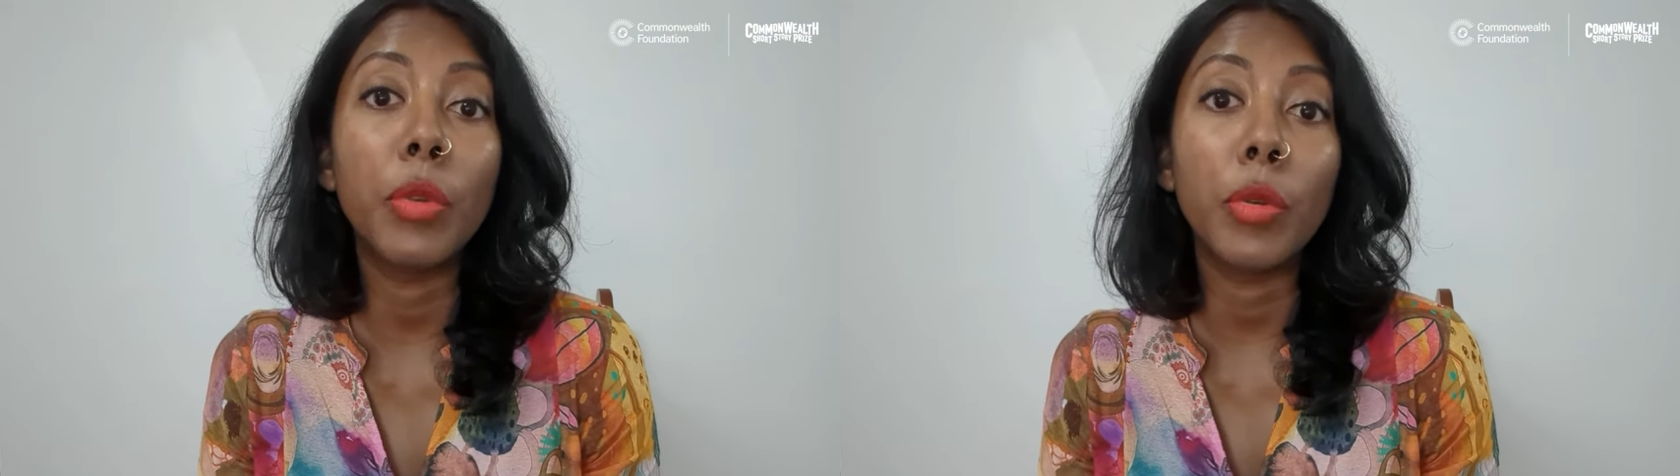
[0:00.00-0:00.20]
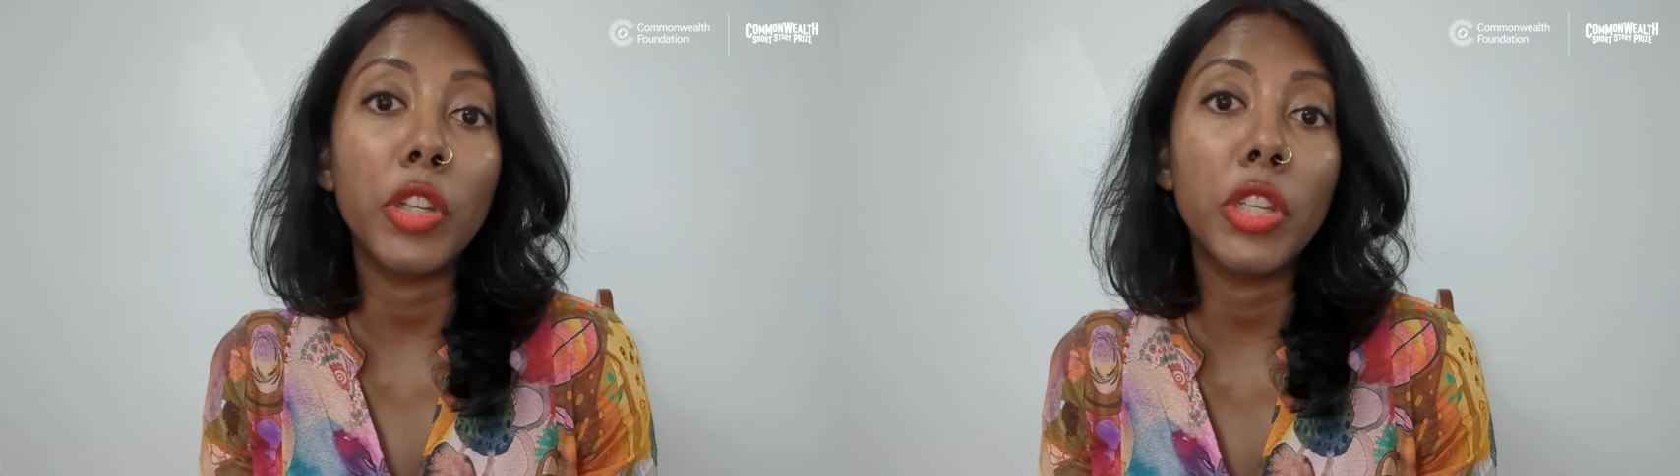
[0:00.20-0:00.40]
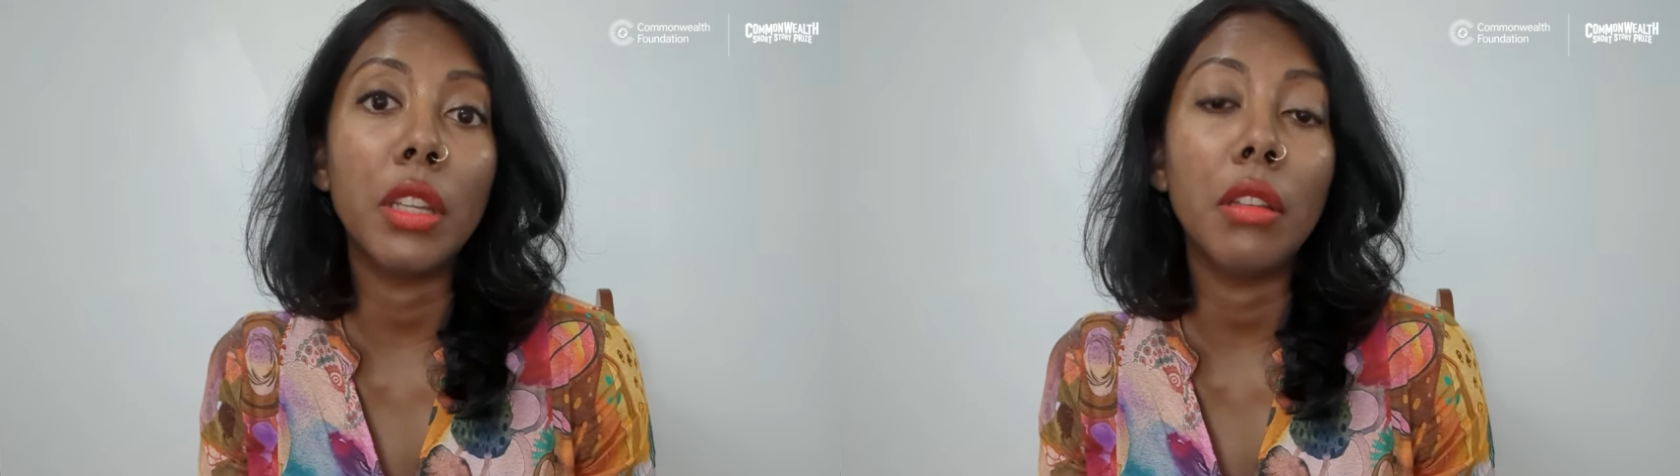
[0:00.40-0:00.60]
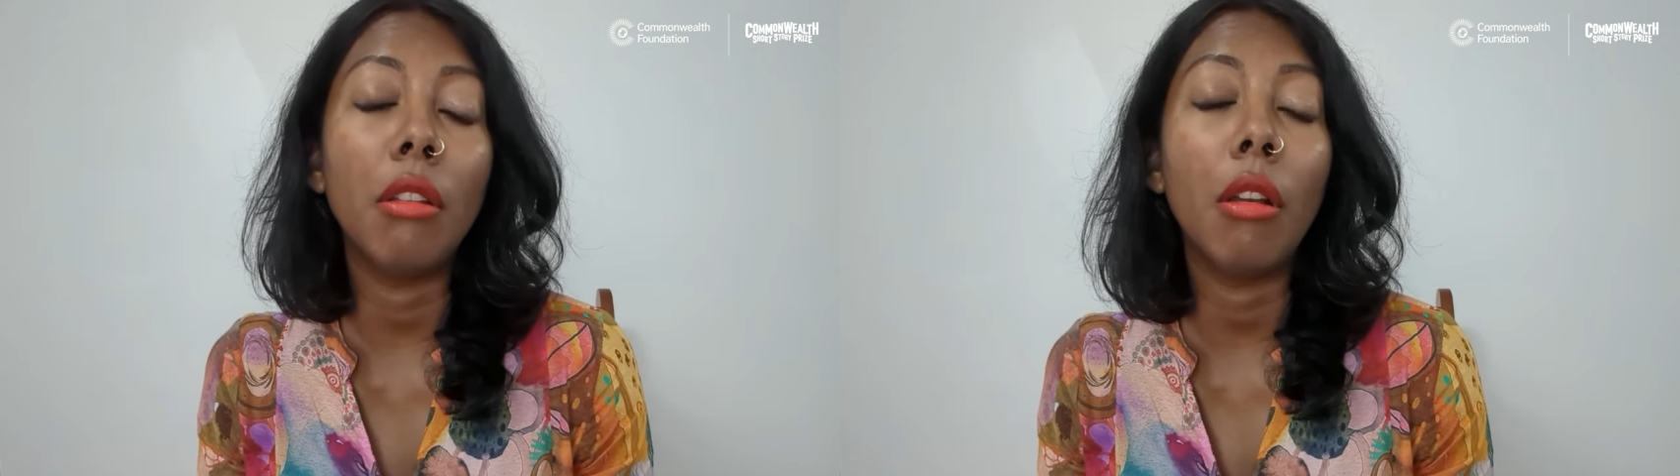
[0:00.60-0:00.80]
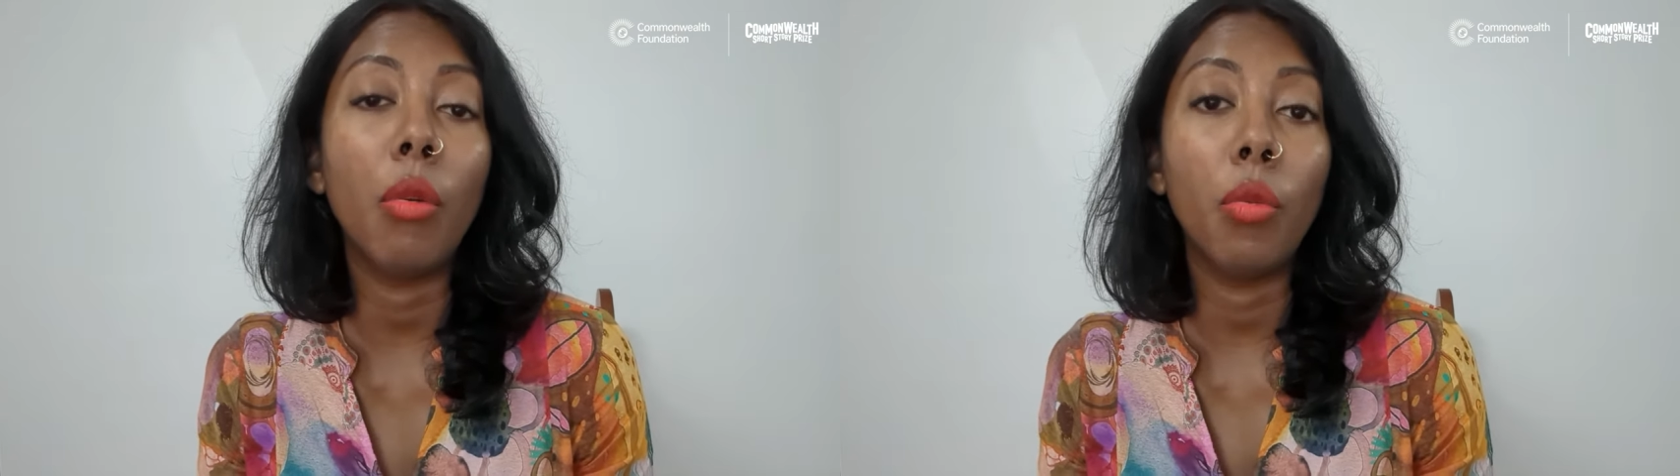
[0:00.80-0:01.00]

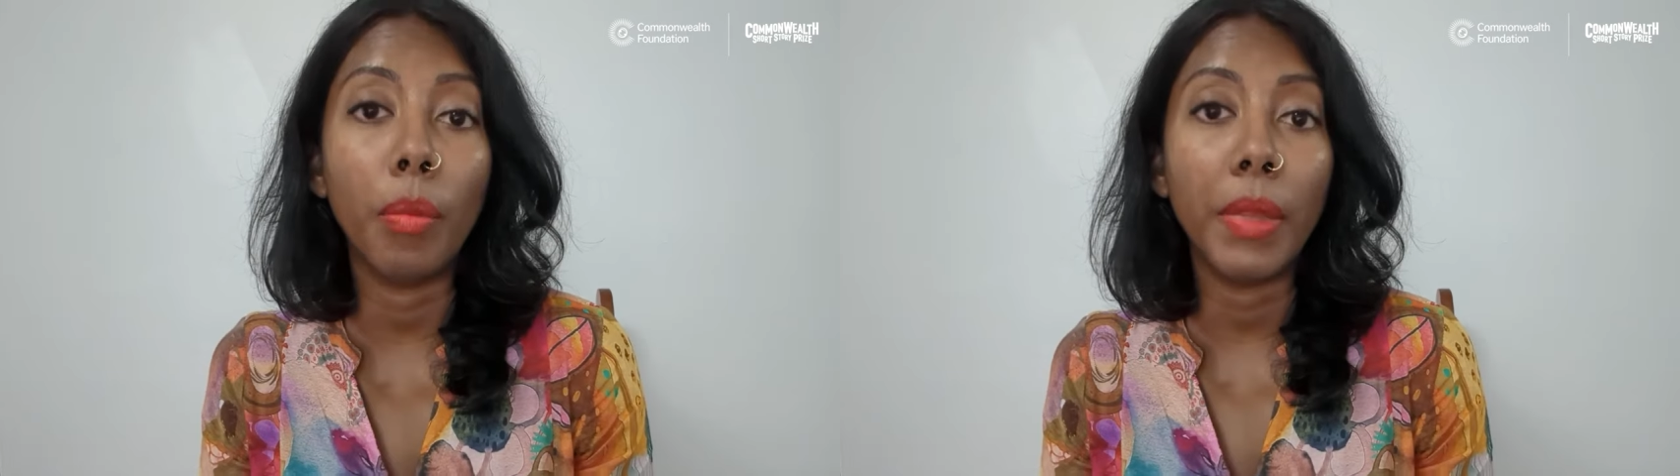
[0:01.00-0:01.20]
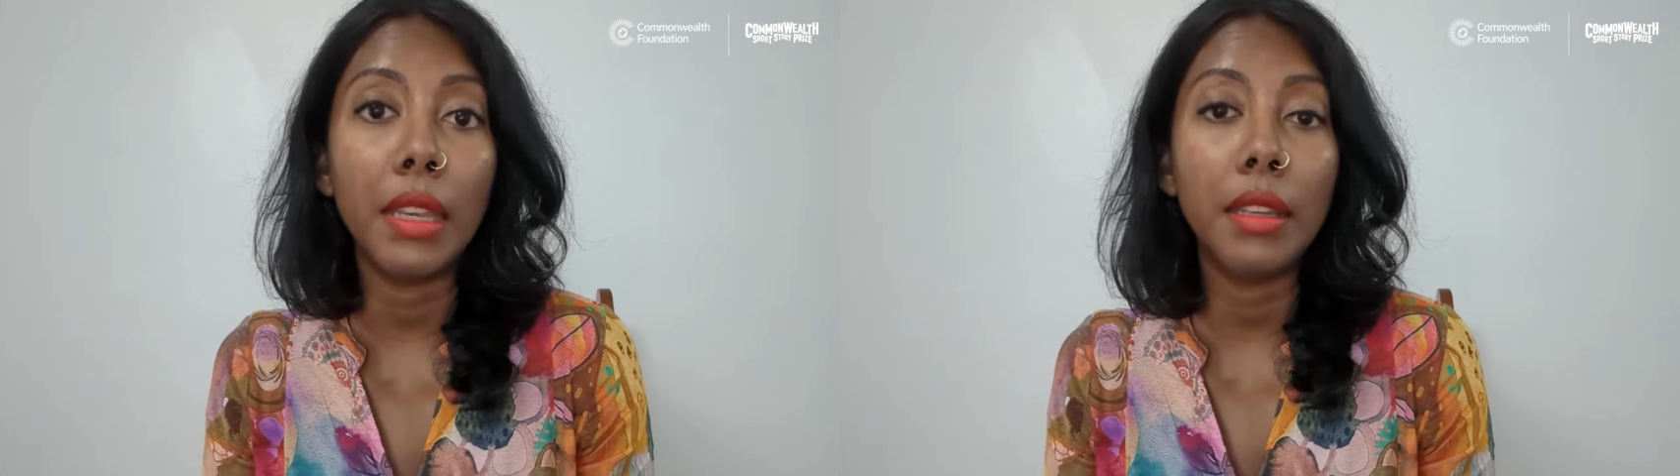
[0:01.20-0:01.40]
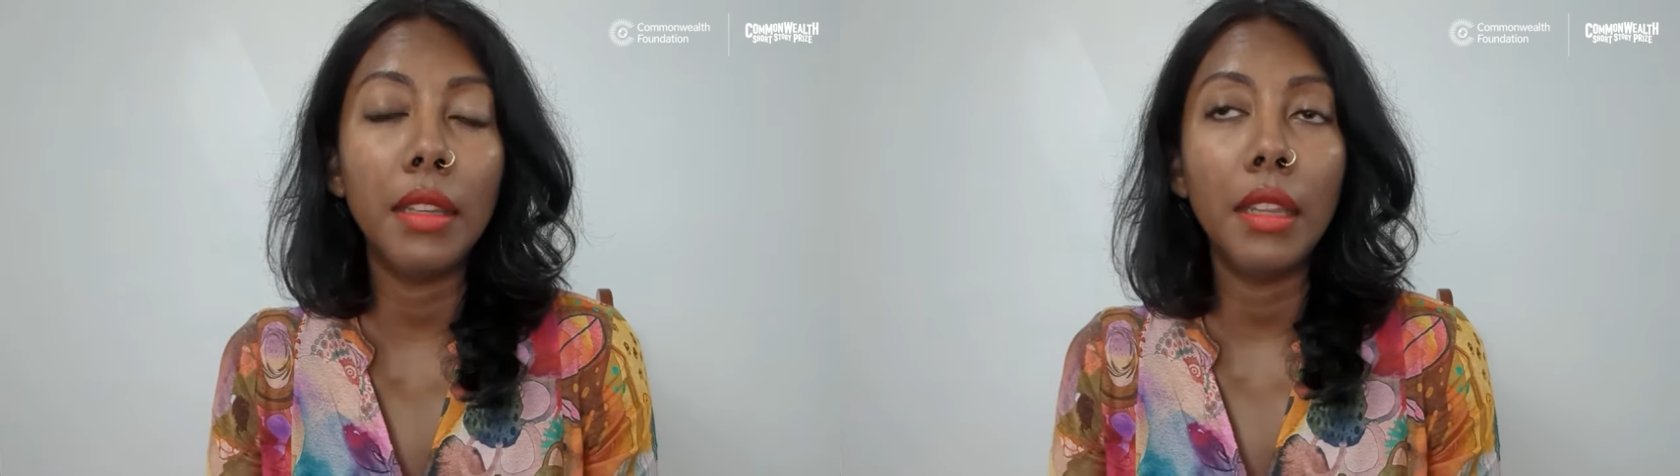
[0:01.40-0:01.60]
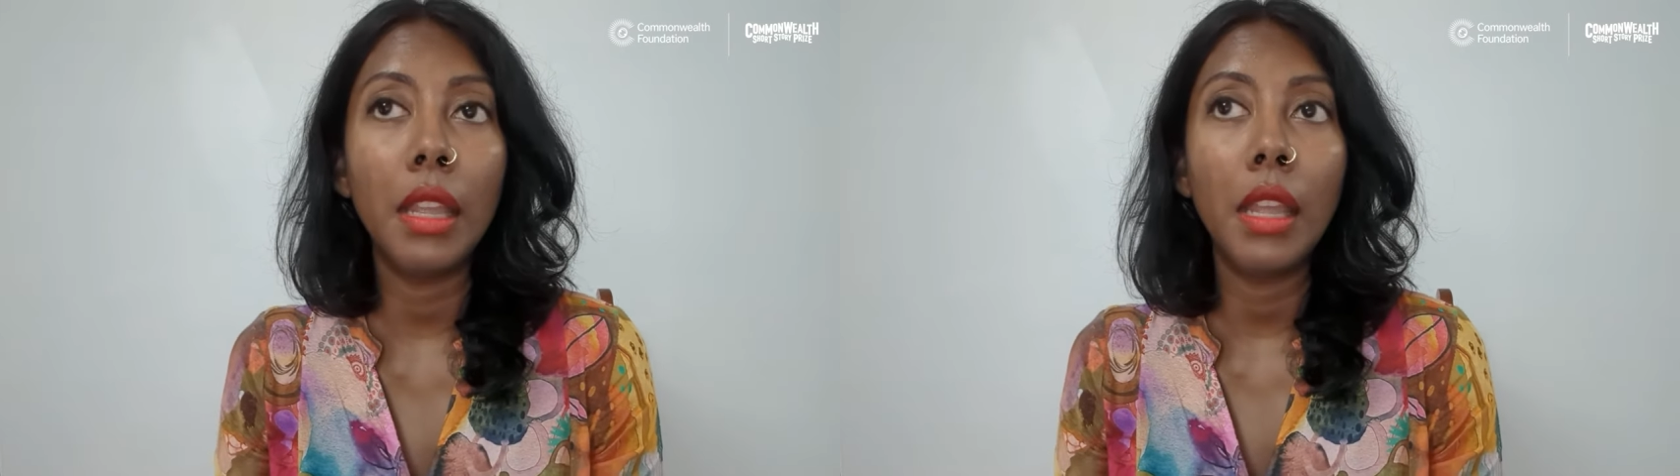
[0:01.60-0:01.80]
Mauritian woman.